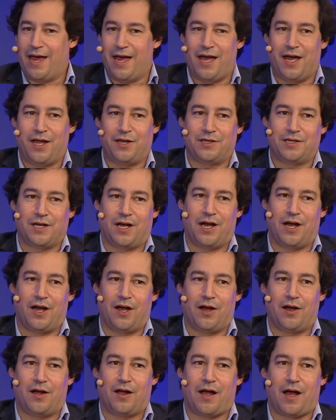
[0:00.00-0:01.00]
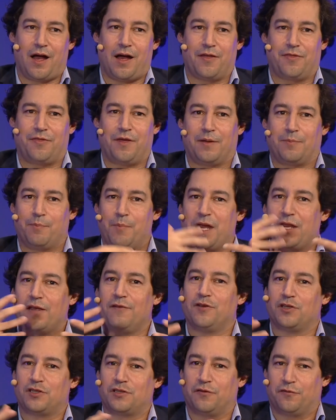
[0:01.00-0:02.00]
And I think many
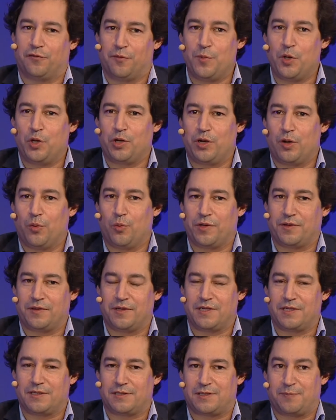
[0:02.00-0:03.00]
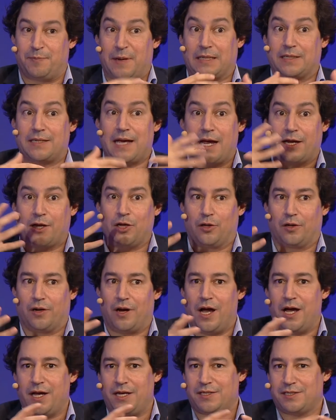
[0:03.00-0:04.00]
of us are familiar with the spectacular
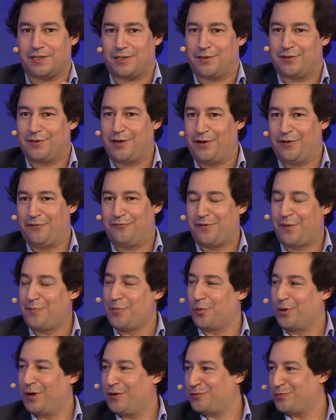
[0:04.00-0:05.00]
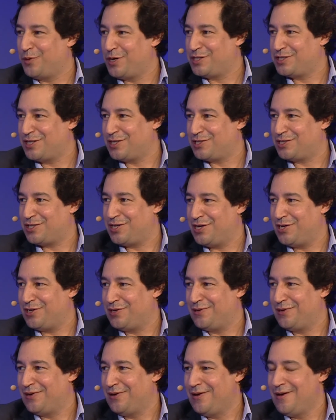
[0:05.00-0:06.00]
heist in February of
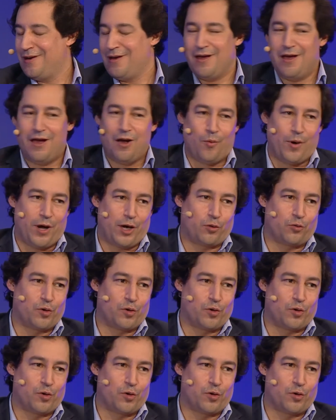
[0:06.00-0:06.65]
2016 when